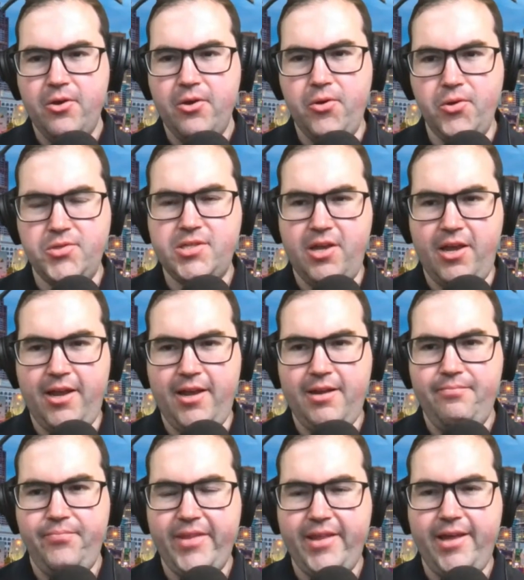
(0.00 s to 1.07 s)

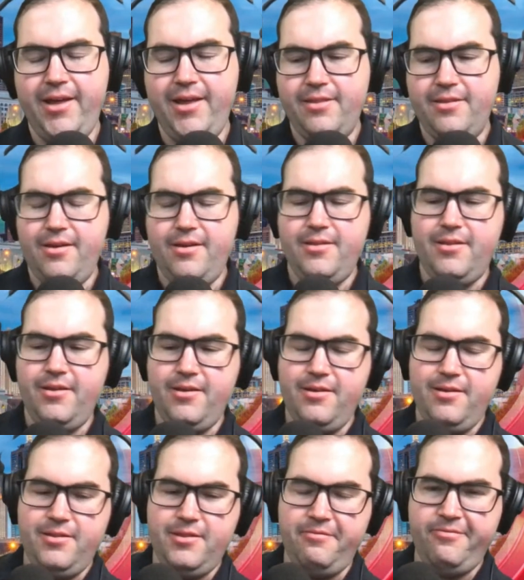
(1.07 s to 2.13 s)
also the, the,
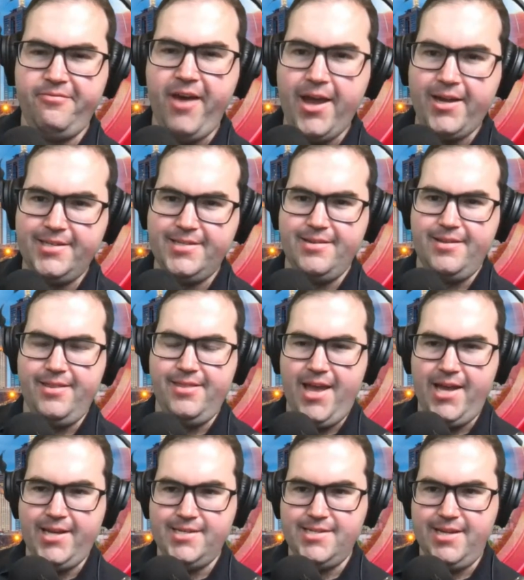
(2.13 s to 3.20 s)
the, the, fact
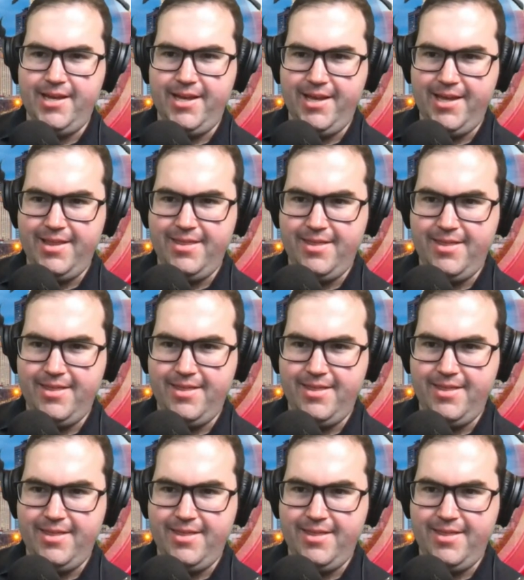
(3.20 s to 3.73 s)
that uh,